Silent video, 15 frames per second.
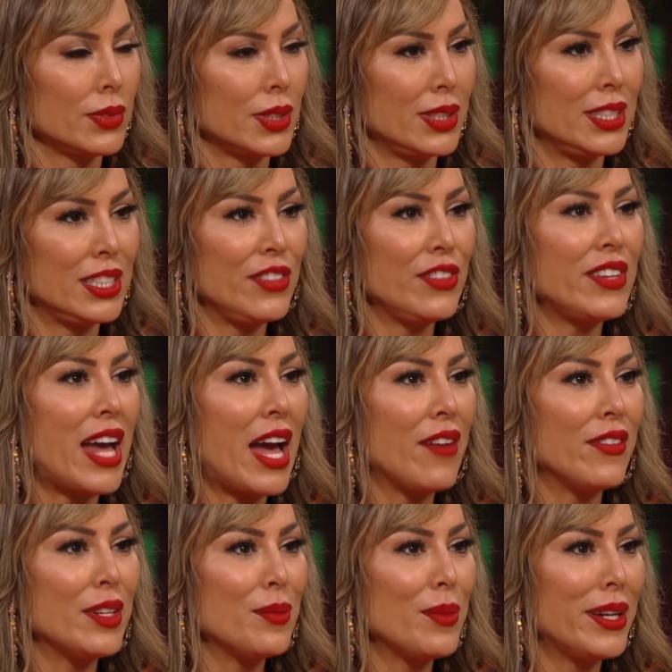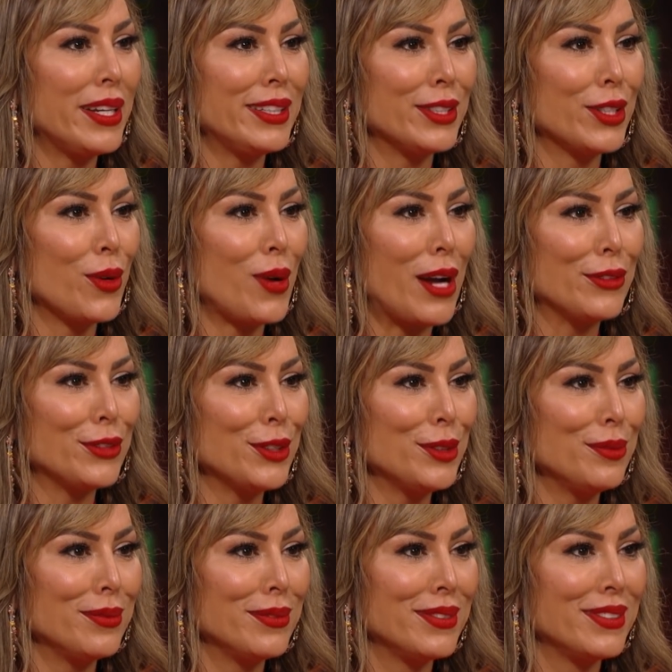Does he even have any money to go after him?
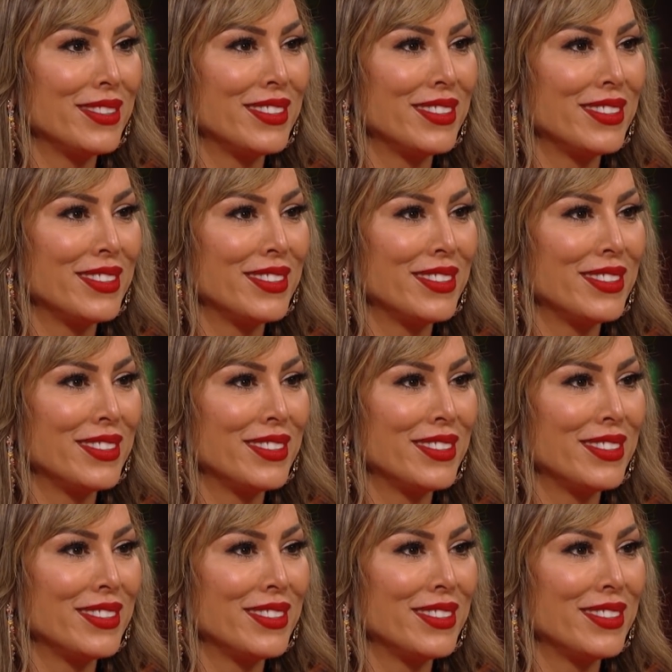Oh, I have an